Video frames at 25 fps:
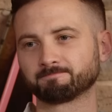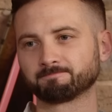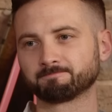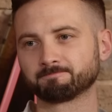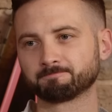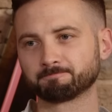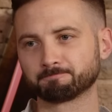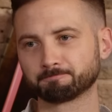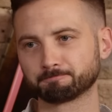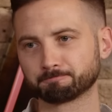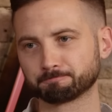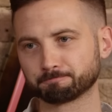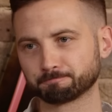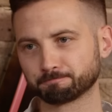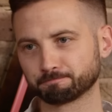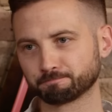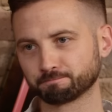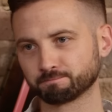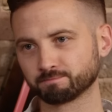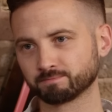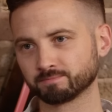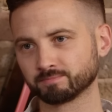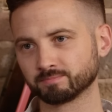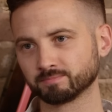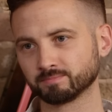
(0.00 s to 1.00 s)

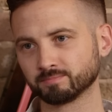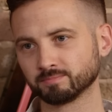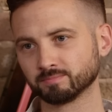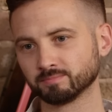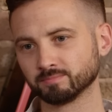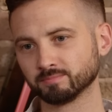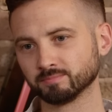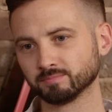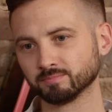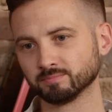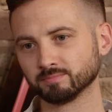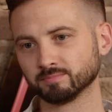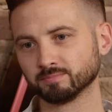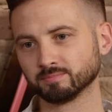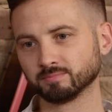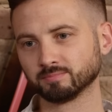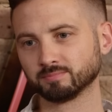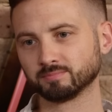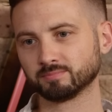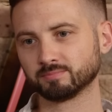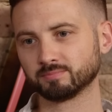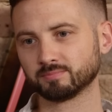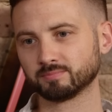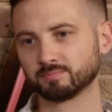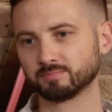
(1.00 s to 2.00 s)

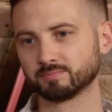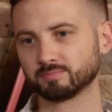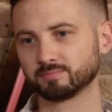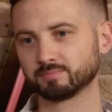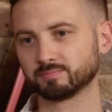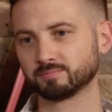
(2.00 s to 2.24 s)
The person shown says nothing.